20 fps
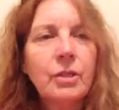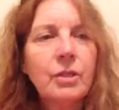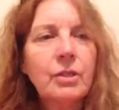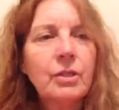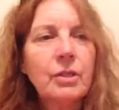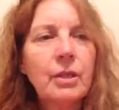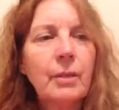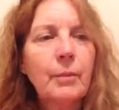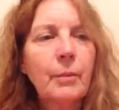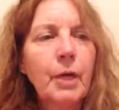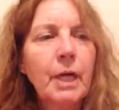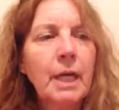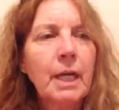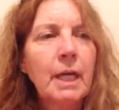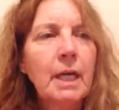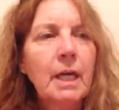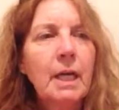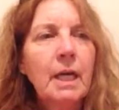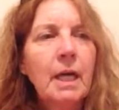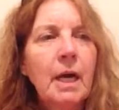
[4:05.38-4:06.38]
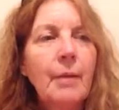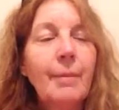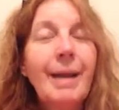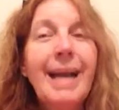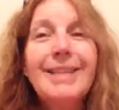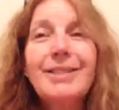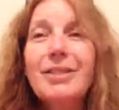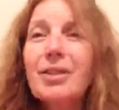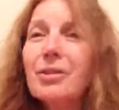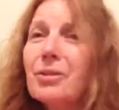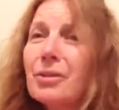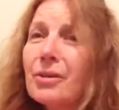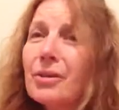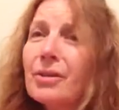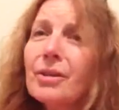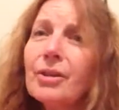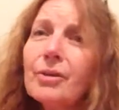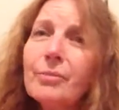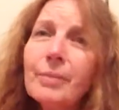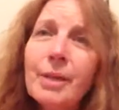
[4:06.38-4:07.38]
or your summary, and to learn a
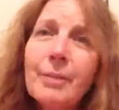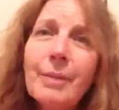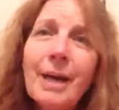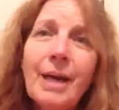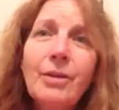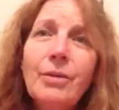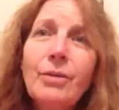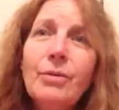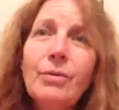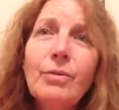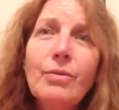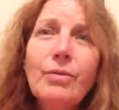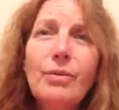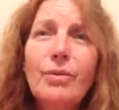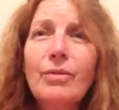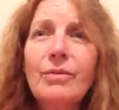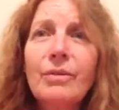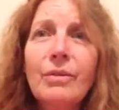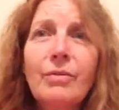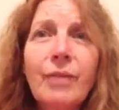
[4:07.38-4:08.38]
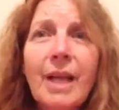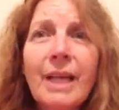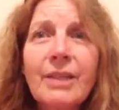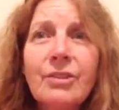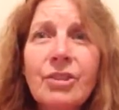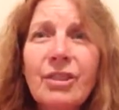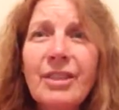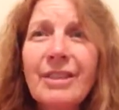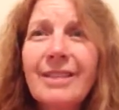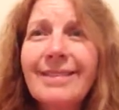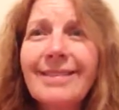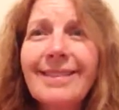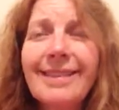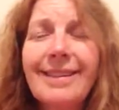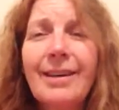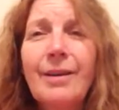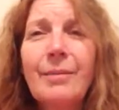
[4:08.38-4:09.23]
little bit about you through the reflection